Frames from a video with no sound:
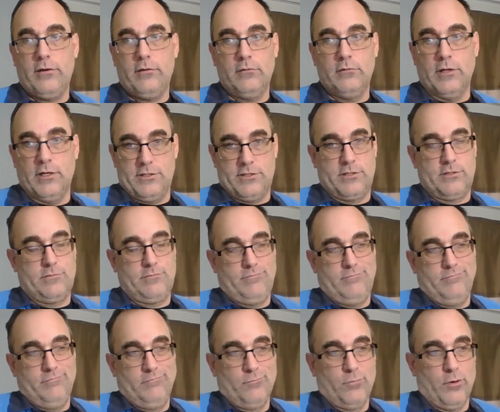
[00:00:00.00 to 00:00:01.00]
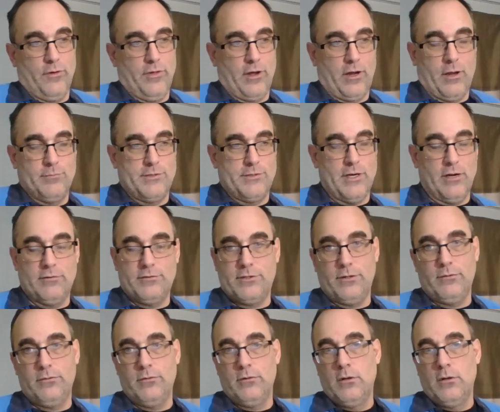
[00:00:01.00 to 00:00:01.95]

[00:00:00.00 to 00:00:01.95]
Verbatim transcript: That's where that comes down to.